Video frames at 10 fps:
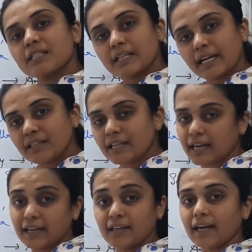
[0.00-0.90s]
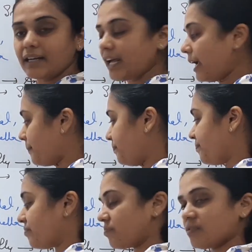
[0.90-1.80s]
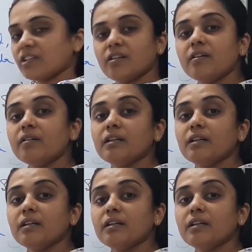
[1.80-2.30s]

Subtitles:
At that time, the